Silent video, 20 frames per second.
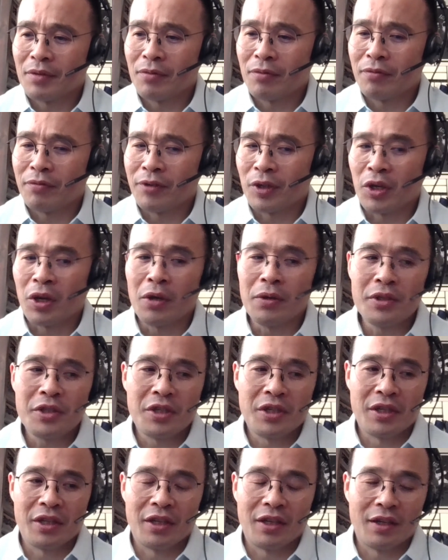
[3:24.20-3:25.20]
For
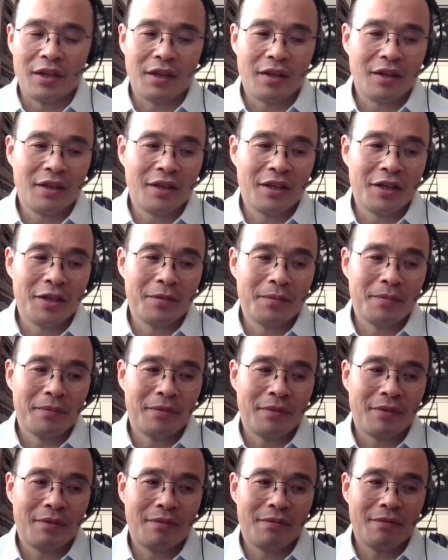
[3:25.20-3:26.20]
coaching, I
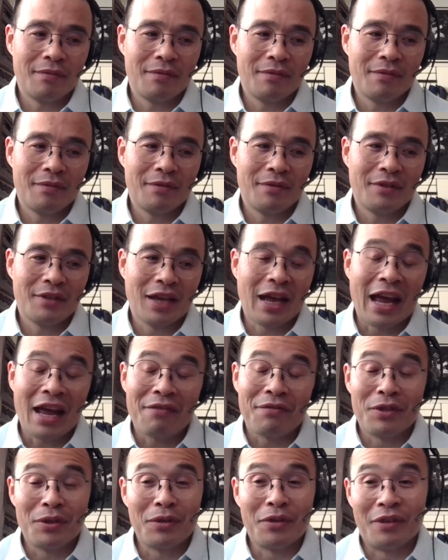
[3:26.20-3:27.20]

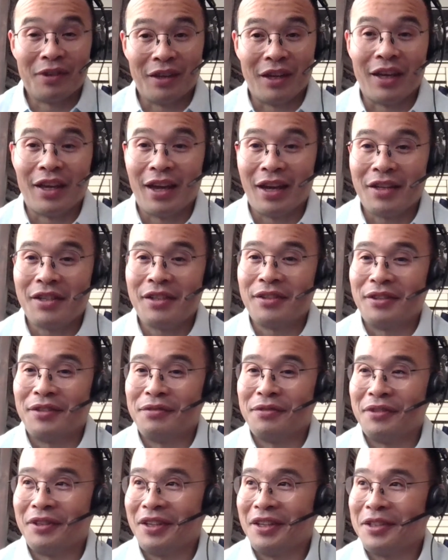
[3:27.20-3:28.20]
have you to thank actually
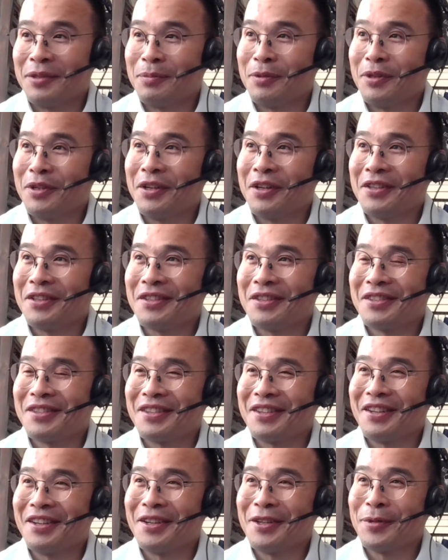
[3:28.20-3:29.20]
for this, because
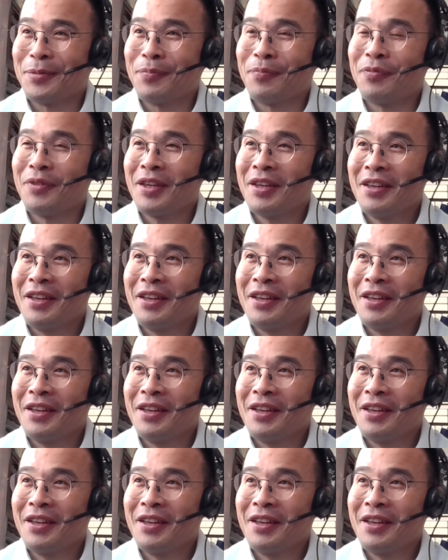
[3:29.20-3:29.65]
I